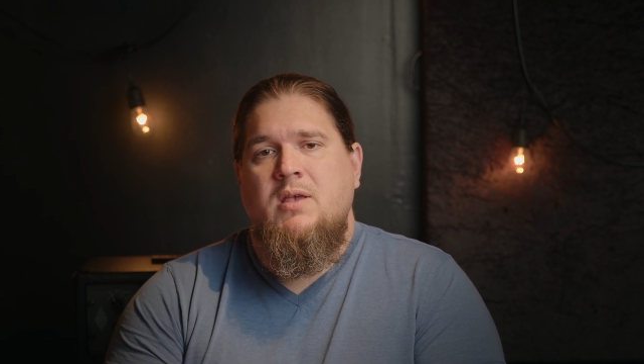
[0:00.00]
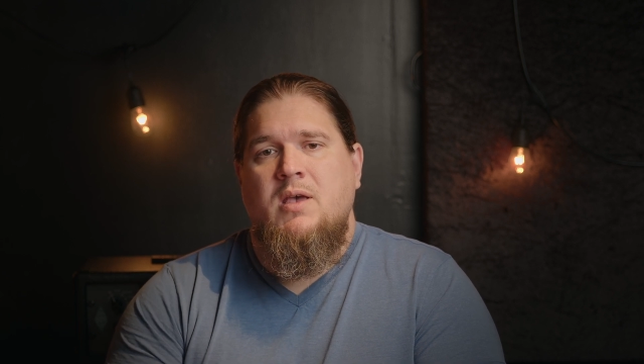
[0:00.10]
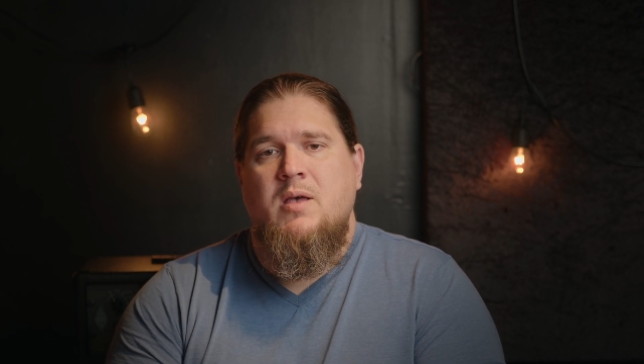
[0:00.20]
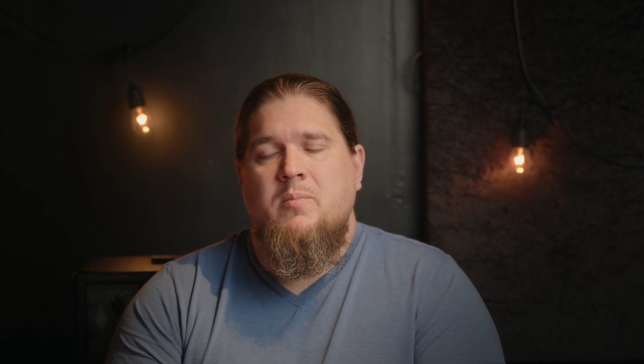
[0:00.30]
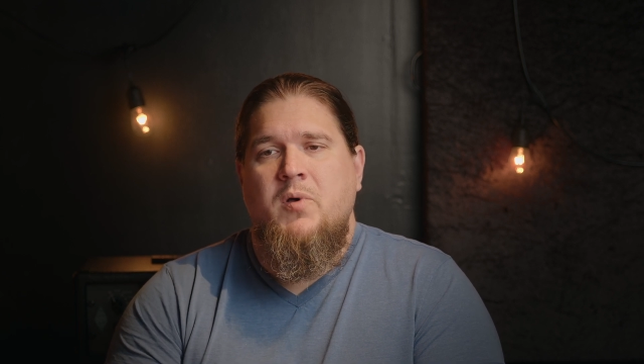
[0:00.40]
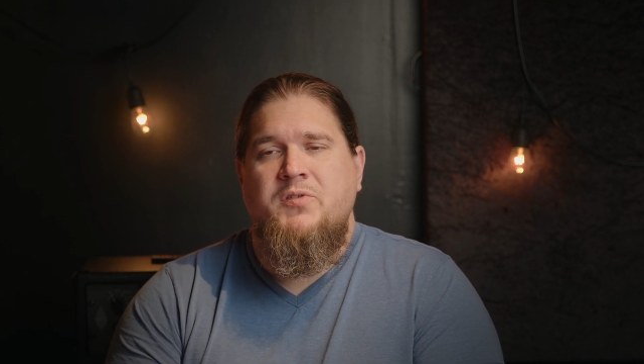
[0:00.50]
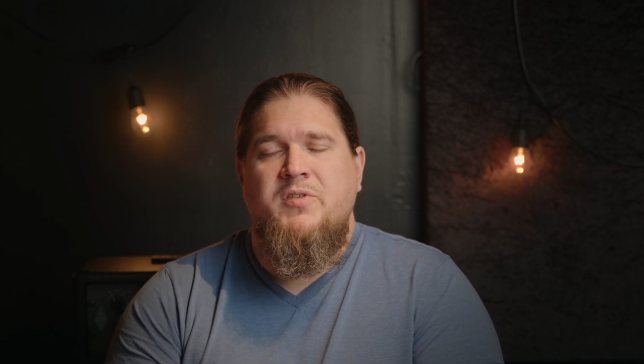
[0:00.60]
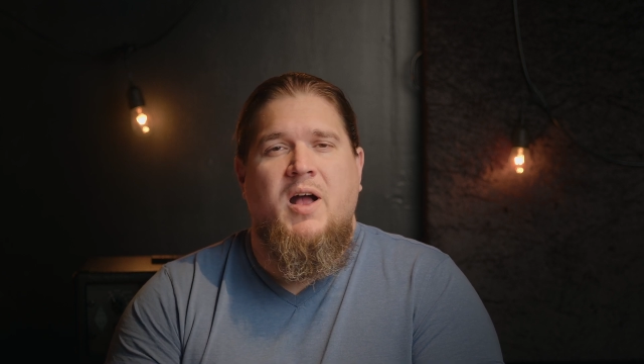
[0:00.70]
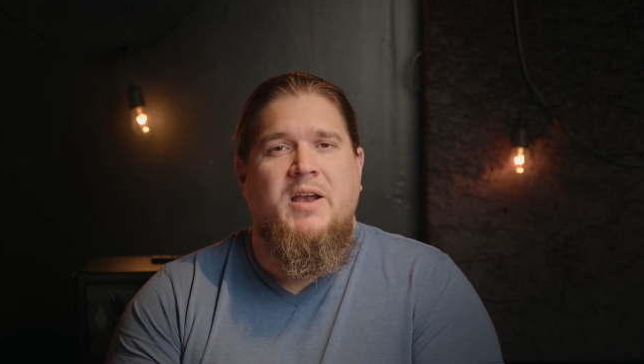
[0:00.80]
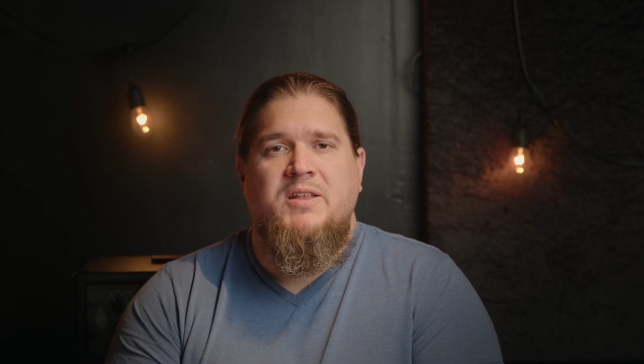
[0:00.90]
most
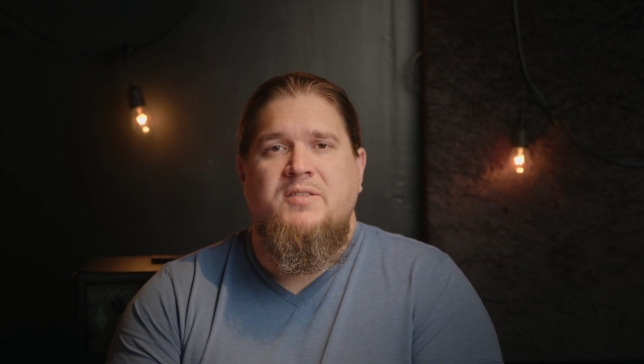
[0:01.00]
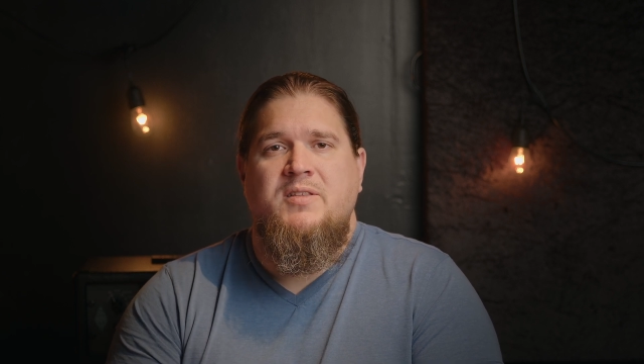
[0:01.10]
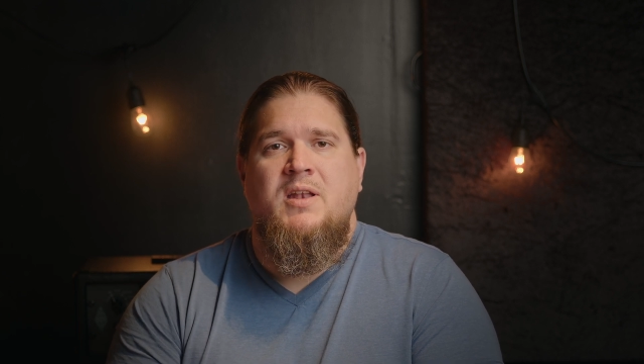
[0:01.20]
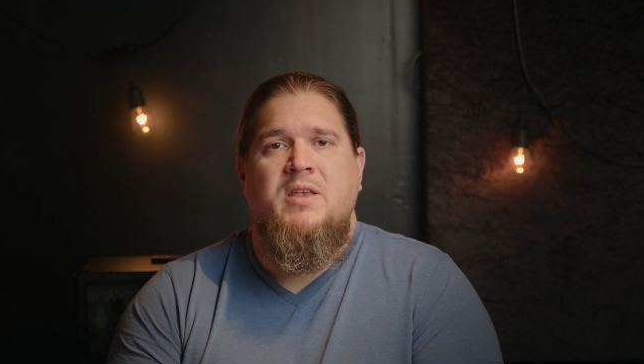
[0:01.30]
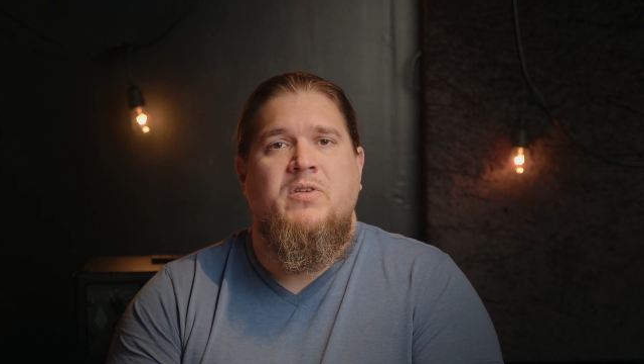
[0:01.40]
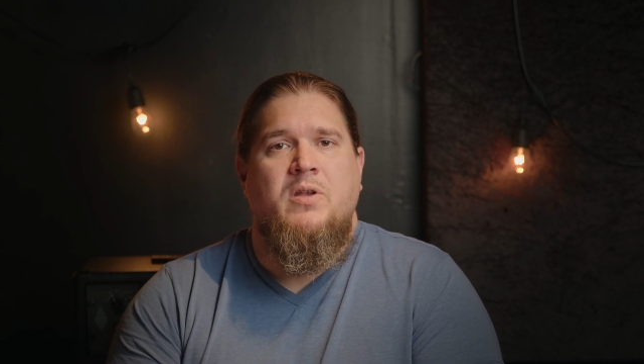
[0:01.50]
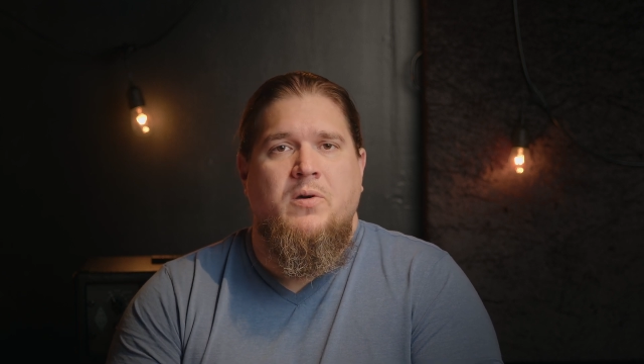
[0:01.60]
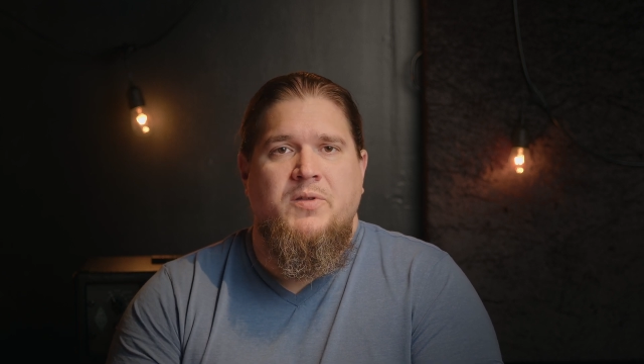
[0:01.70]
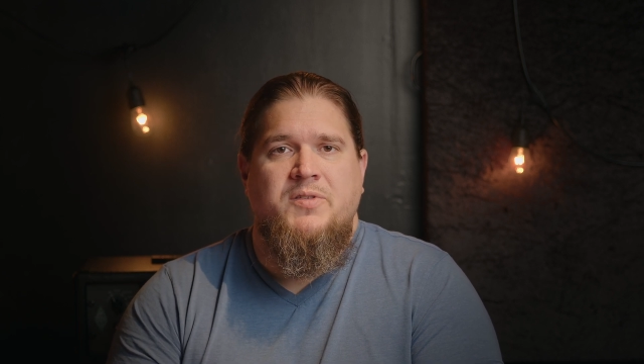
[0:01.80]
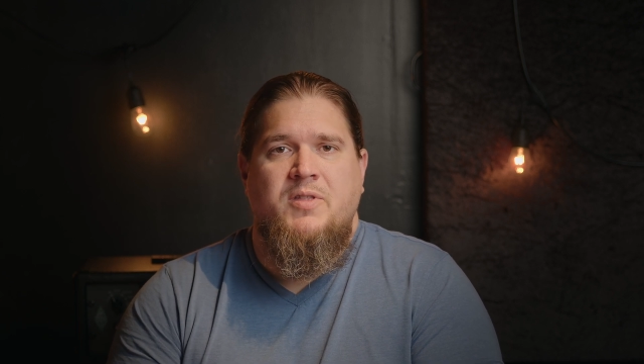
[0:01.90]
of the audience didn't even
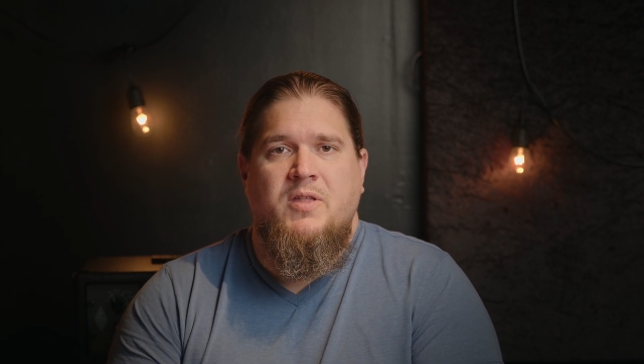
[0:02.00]
notice